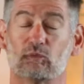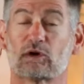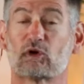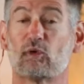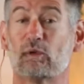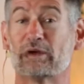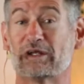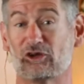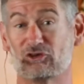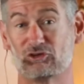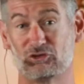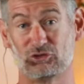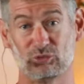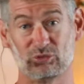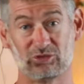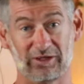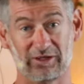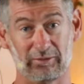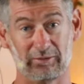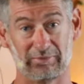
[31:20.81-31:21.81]
going to
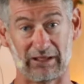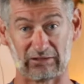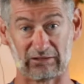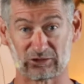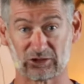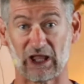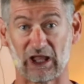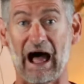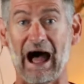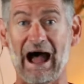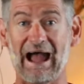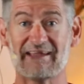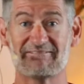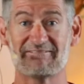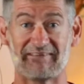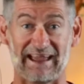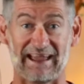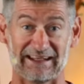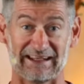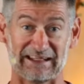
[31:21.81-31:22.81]
do them
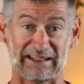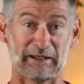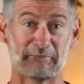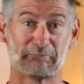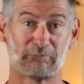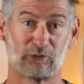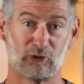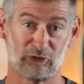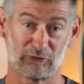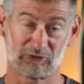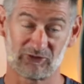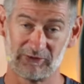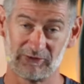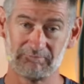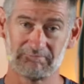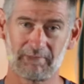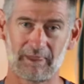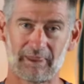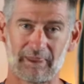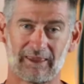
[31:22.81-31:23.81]
live and in person,